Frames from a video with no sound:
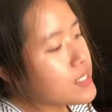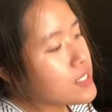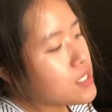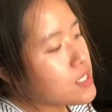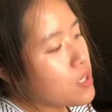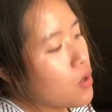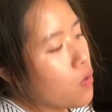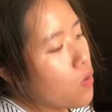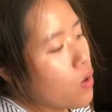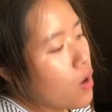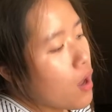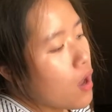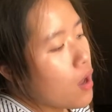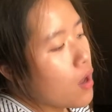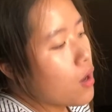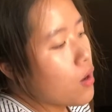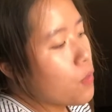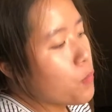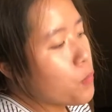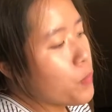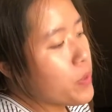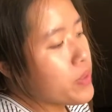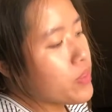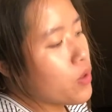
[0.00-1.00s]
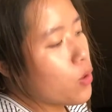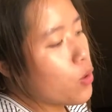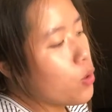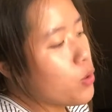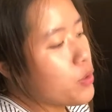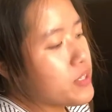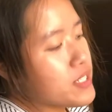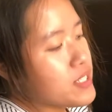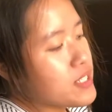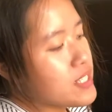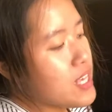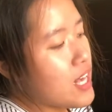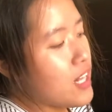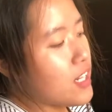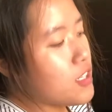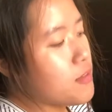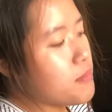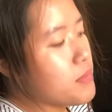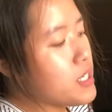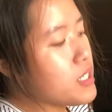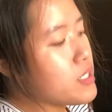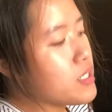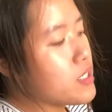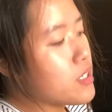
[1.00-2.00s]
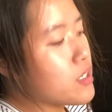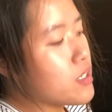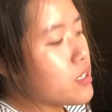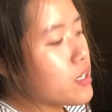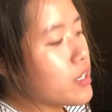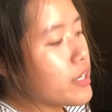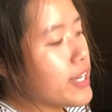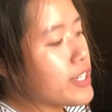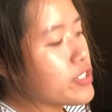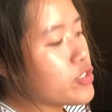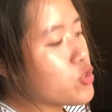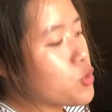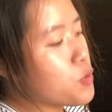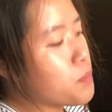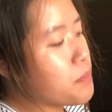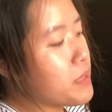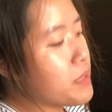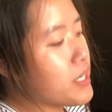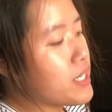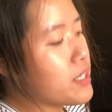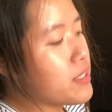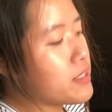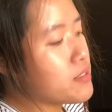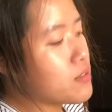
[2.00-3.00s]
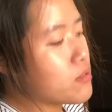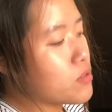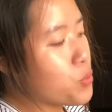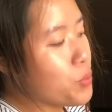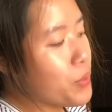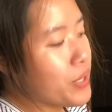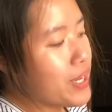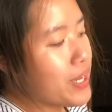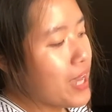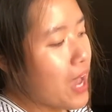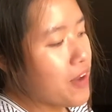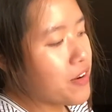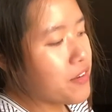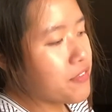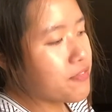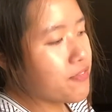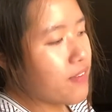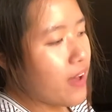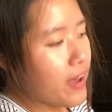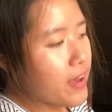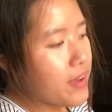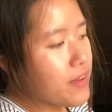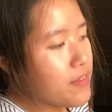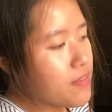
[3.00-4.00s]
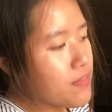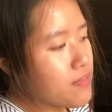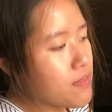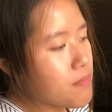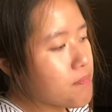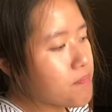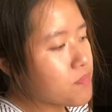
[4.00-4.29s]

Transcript: so with all this element, it should be 3 out of 5.